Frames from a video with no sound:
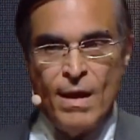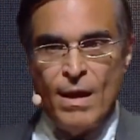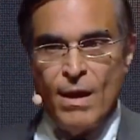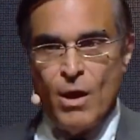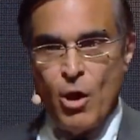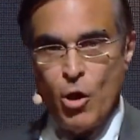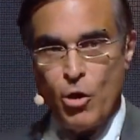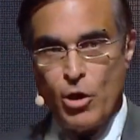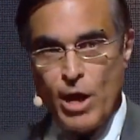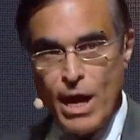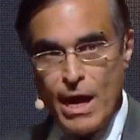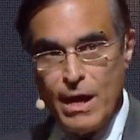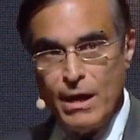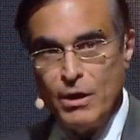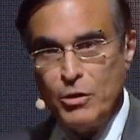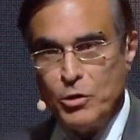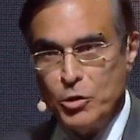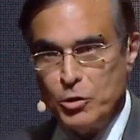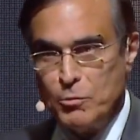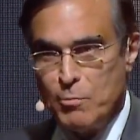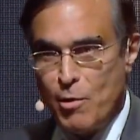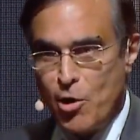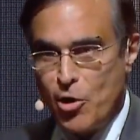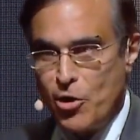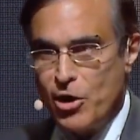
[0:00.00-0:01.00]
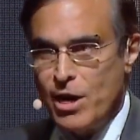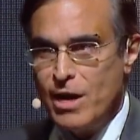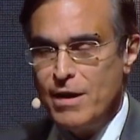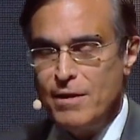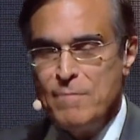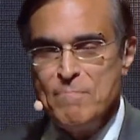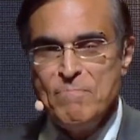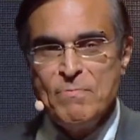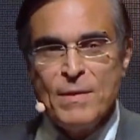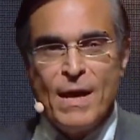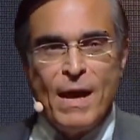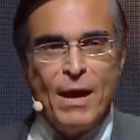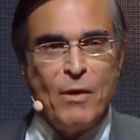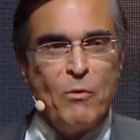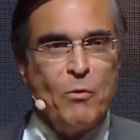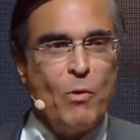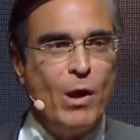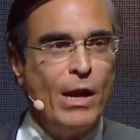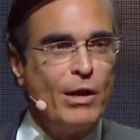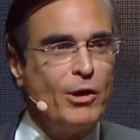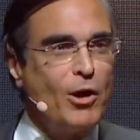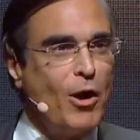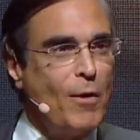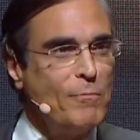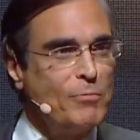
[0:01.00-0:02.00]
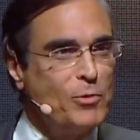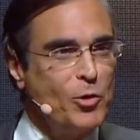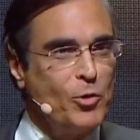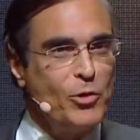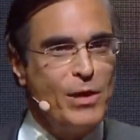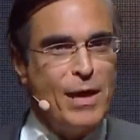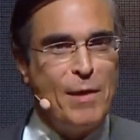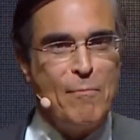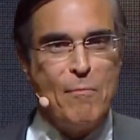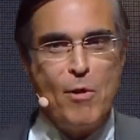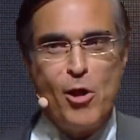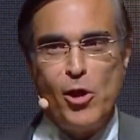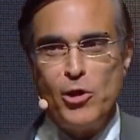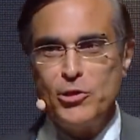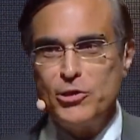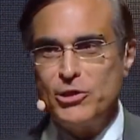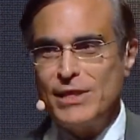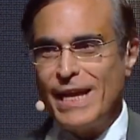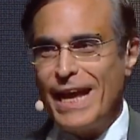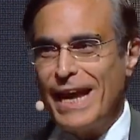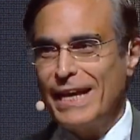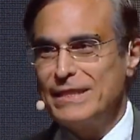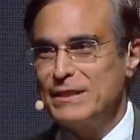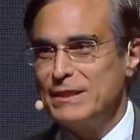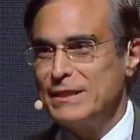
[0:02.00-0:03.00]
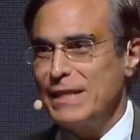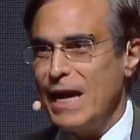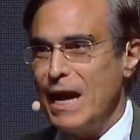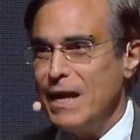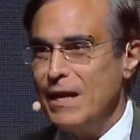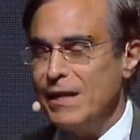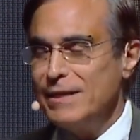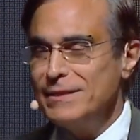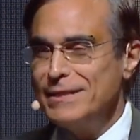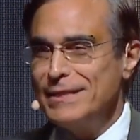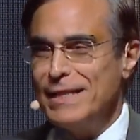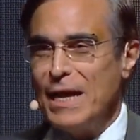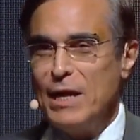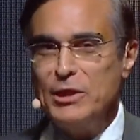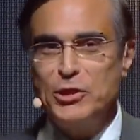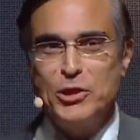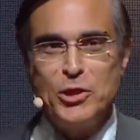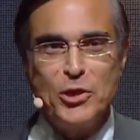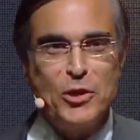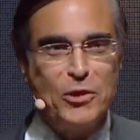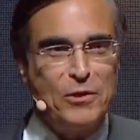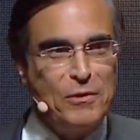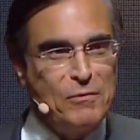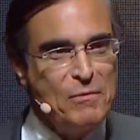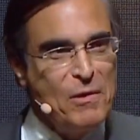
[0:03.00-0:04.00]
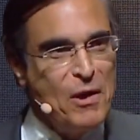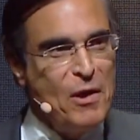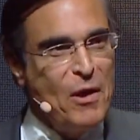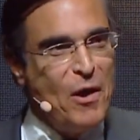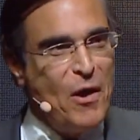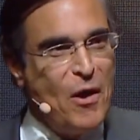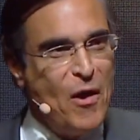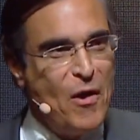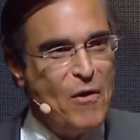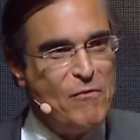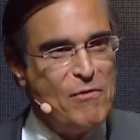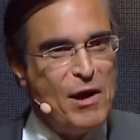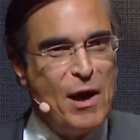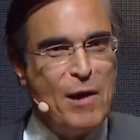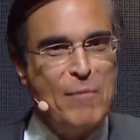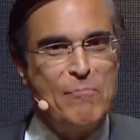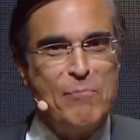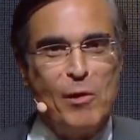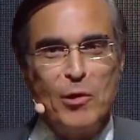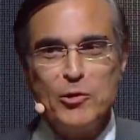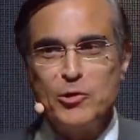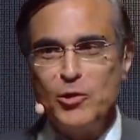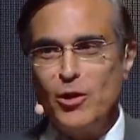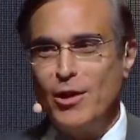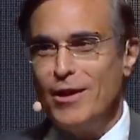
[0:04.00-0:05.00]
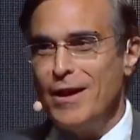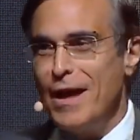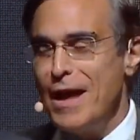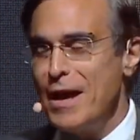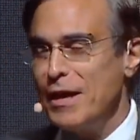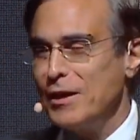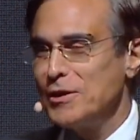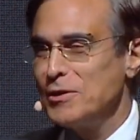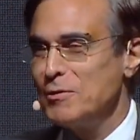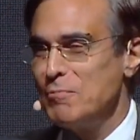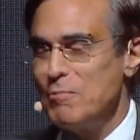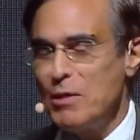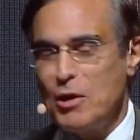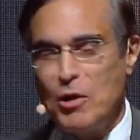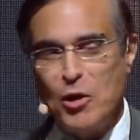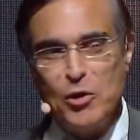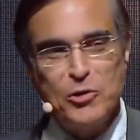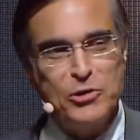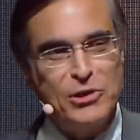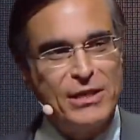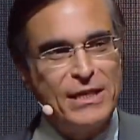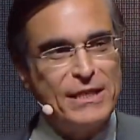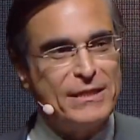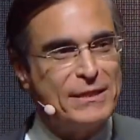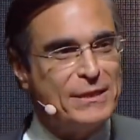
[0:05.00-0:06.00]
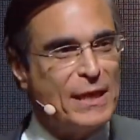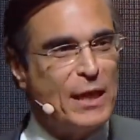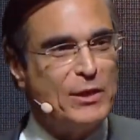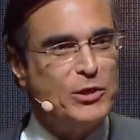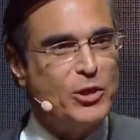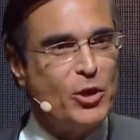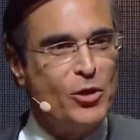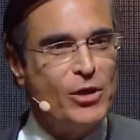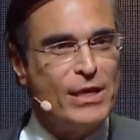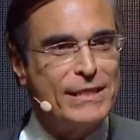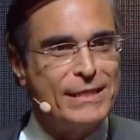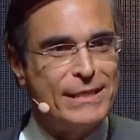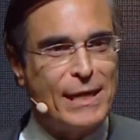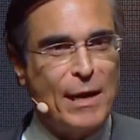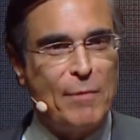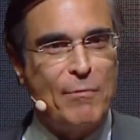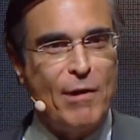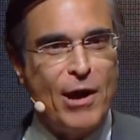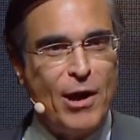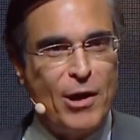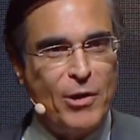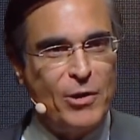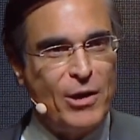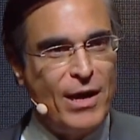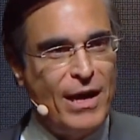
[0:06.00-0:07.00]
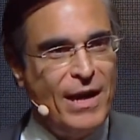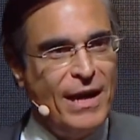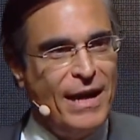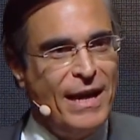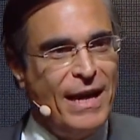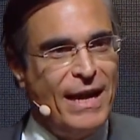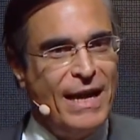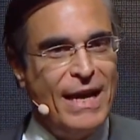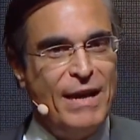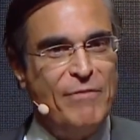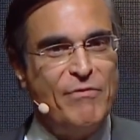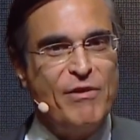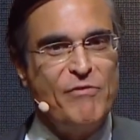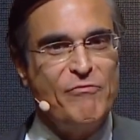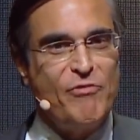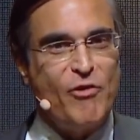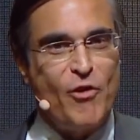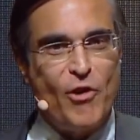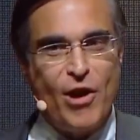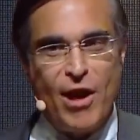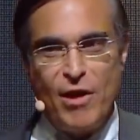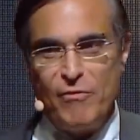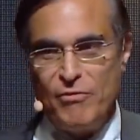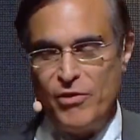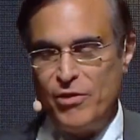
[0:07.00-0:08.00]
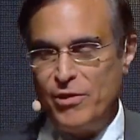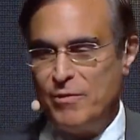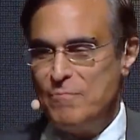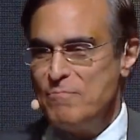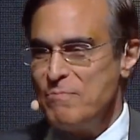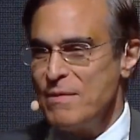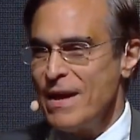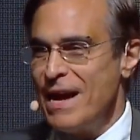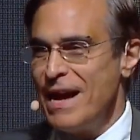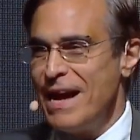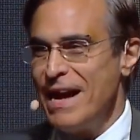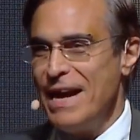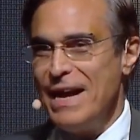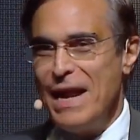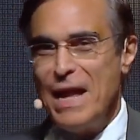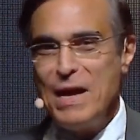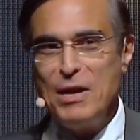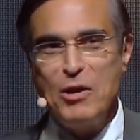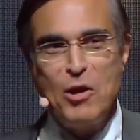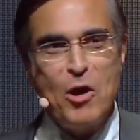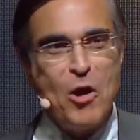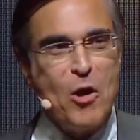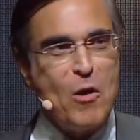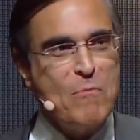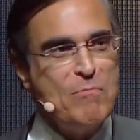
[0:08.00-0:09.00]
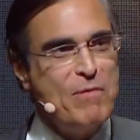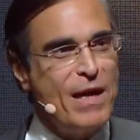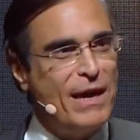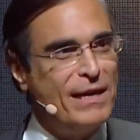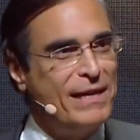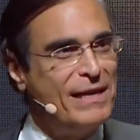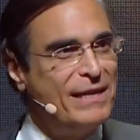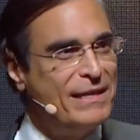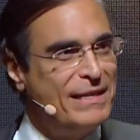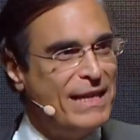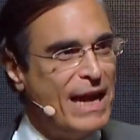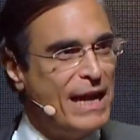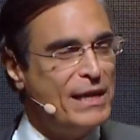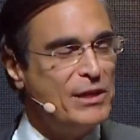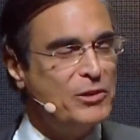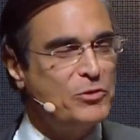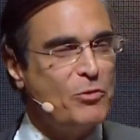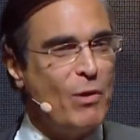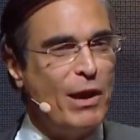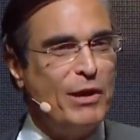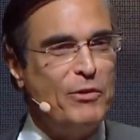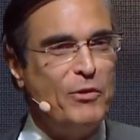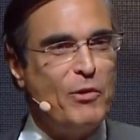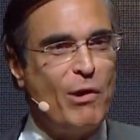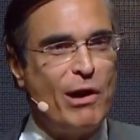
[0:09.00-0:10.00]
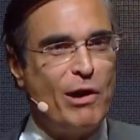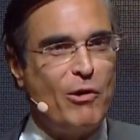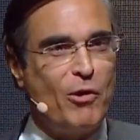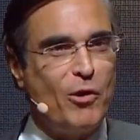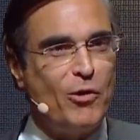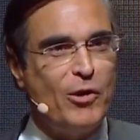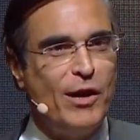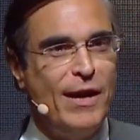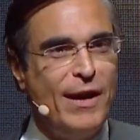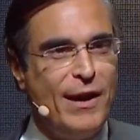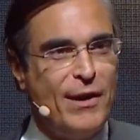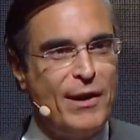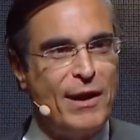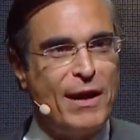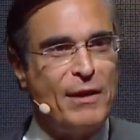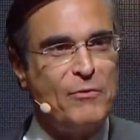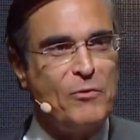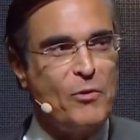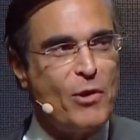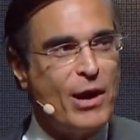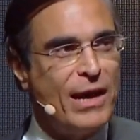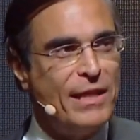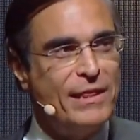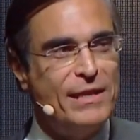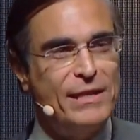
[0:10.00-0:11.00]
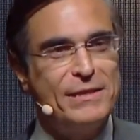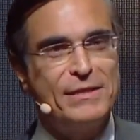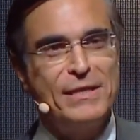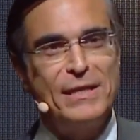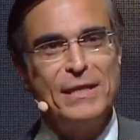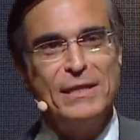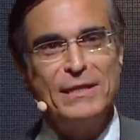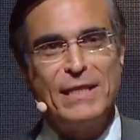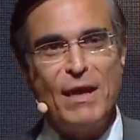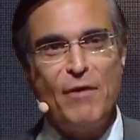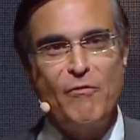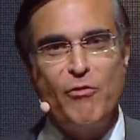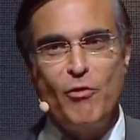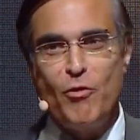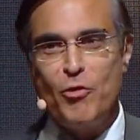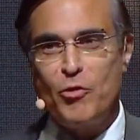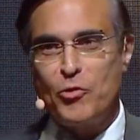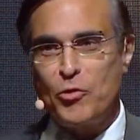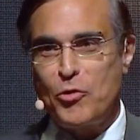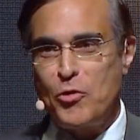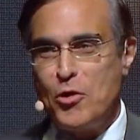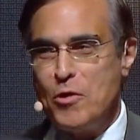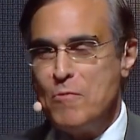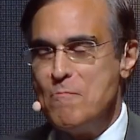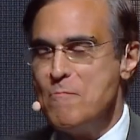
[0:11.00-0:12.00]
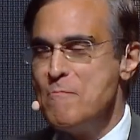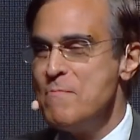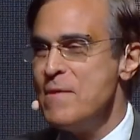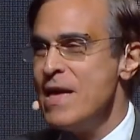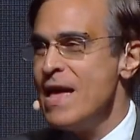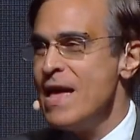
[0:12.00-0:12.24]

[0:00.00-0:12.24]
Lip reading: Okay, good morning. Welcome to the most exciting session of Puzzle X, because this session is about living forever. And I hope that is why you are all here and why this is a full room.